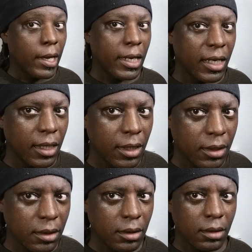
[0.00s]

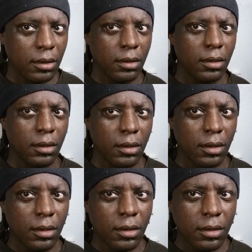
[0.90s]
And
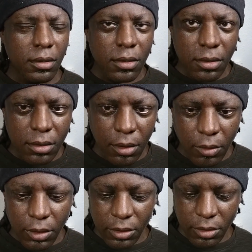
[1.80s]
this is
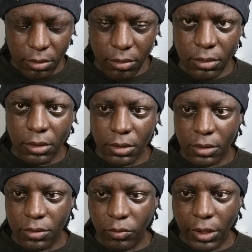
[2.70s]
so this
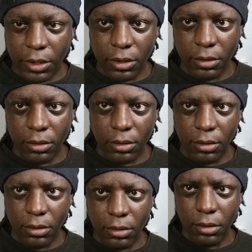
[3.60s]
is weird.
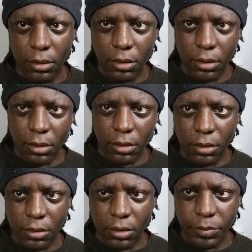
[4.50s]

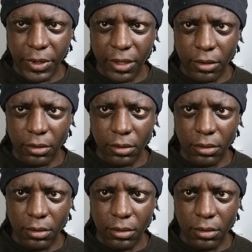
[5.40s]
Is this better?